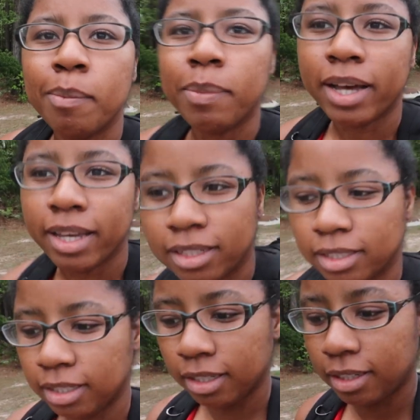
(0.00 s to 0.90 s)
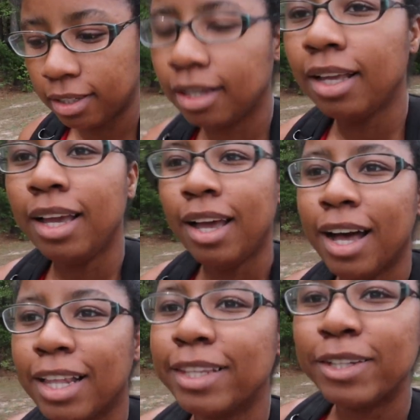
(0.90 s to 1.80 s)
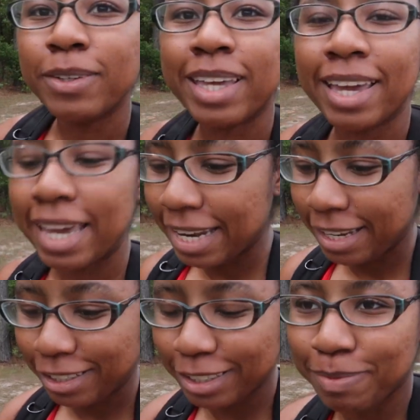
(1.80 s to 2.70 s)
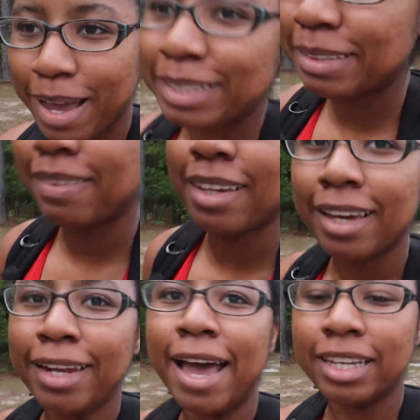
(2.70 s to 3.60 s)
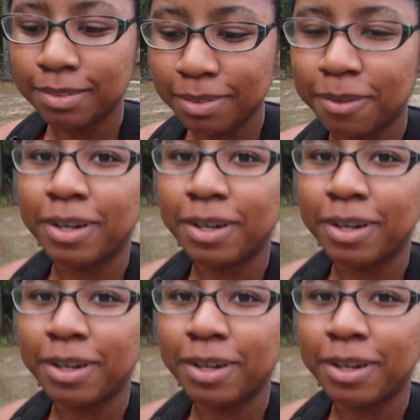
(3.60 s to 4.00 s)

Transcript: but a little kid just passed me and asked me